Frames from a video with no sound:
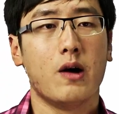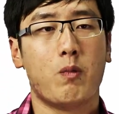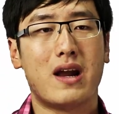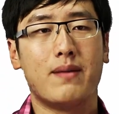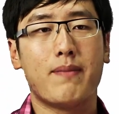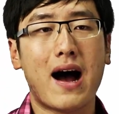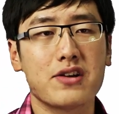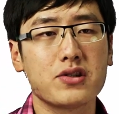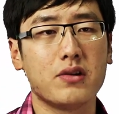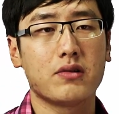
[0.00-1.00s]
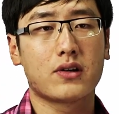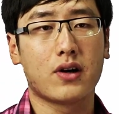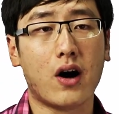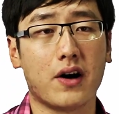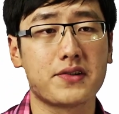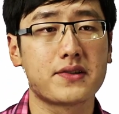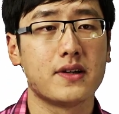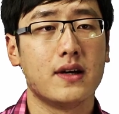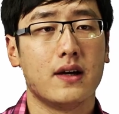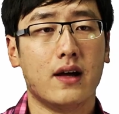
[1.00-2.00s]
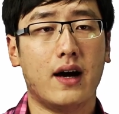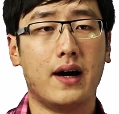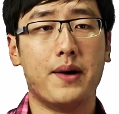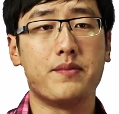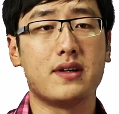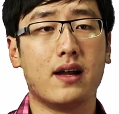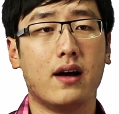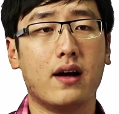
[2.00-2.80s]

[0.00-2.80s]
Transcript: When the marginal cost, um,